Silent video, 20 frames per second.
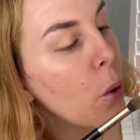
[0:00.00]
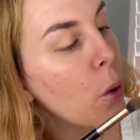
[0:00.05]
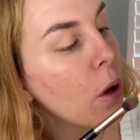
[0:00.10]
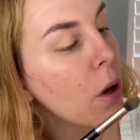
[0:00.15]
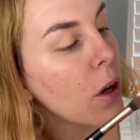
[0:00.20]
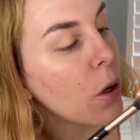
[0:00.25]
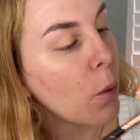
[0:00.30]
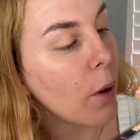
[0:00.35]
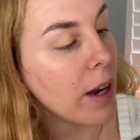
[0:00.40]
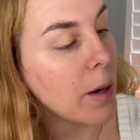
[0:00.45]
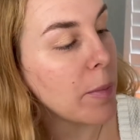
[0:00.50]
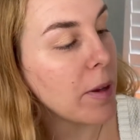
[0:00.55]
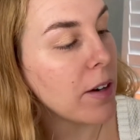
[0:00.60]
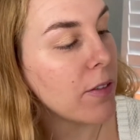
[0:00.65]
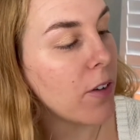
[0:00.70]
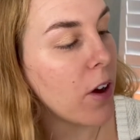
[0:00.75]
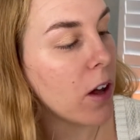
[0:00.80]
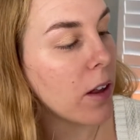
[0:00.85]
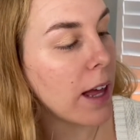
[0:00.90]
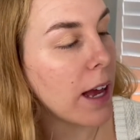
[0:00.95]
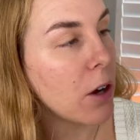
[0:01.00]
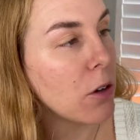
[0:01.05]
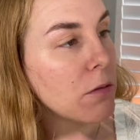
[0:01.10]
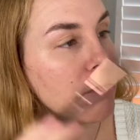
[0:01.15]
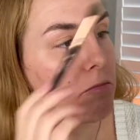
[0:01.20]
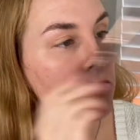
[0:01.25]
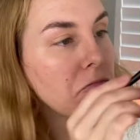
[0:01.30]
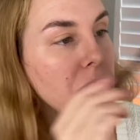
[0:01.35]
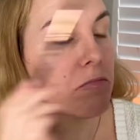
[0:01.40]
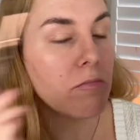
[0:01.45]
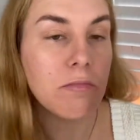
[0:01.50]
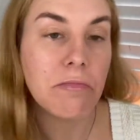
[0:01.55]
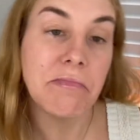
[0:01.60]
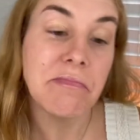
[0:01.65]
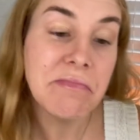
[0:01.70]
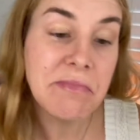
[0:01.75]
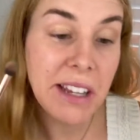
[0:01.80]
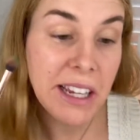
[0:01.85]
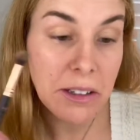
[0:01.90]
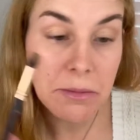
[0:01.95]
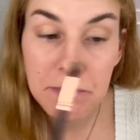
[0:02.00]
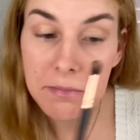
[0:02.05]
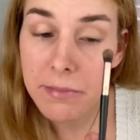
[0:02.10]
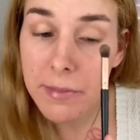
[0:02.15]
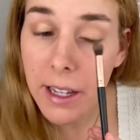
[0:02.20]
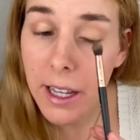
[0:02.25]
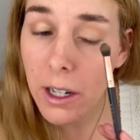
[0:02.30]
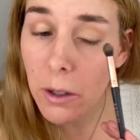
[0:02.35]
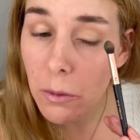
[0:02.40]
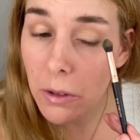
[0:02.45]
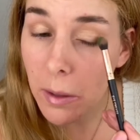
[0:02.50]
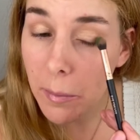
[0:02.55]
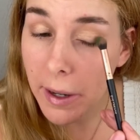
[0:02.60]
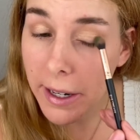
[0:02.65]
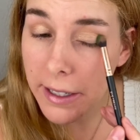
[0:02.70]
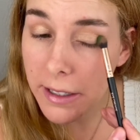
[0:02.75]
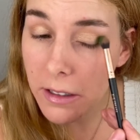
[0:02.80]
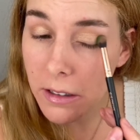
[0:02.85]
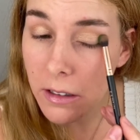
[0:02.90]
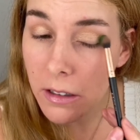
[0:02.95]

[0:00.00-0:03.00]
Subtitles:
Quite a bit of fallout. I don't really mind.